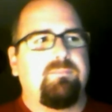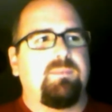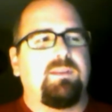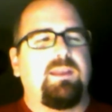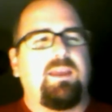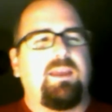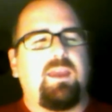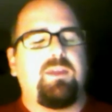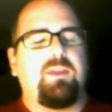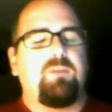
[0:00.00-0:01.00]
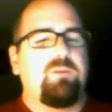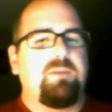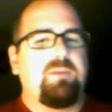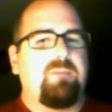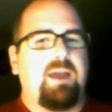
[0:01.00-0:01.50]
it, he wouldn't be
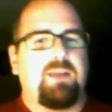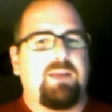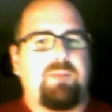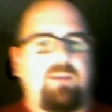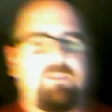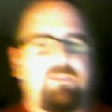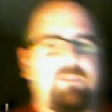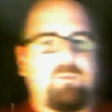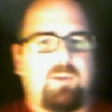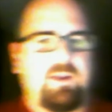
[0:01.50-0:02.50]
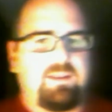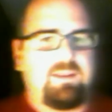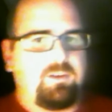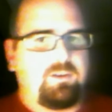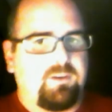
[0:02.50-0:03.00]
a bad comparison with Marcus
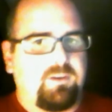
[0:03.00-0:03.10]
Gilchrist